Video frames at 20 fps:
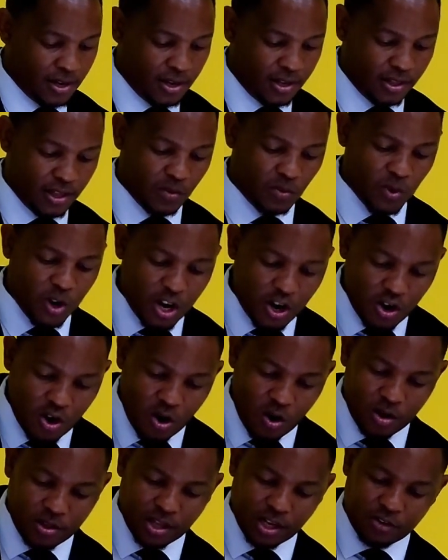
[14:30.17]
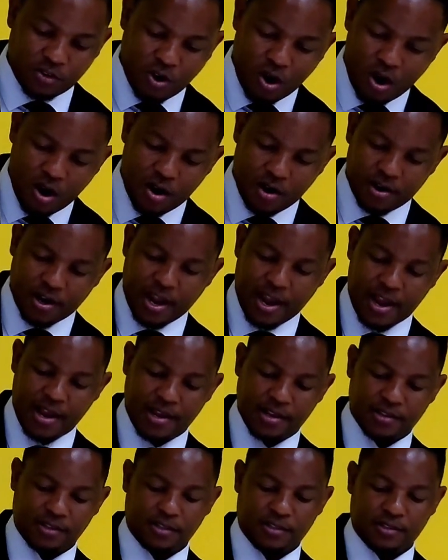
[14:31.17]
that we know that God
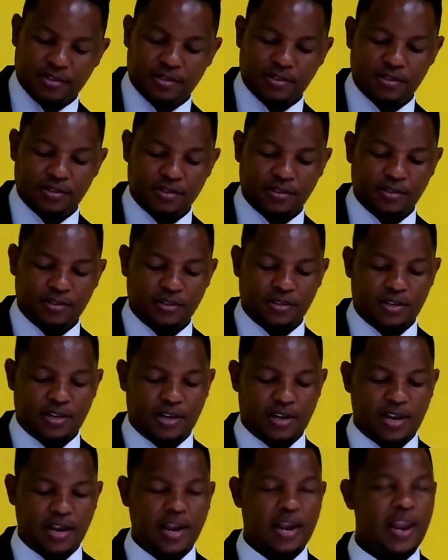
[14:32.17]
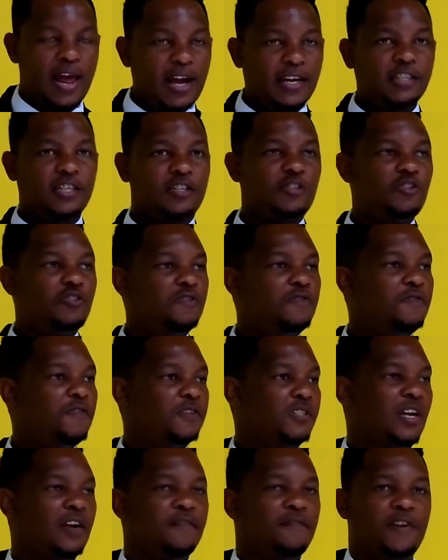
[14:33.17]
has elected you for
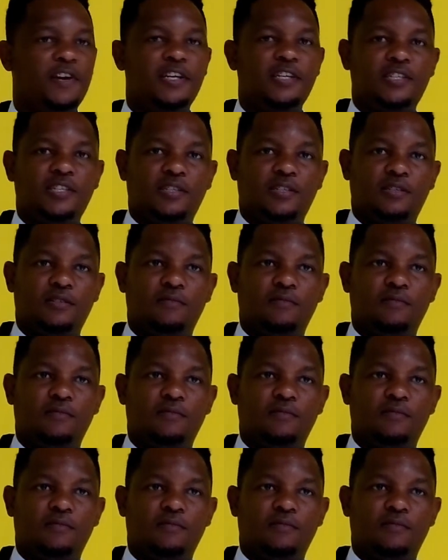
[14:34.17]
salvation.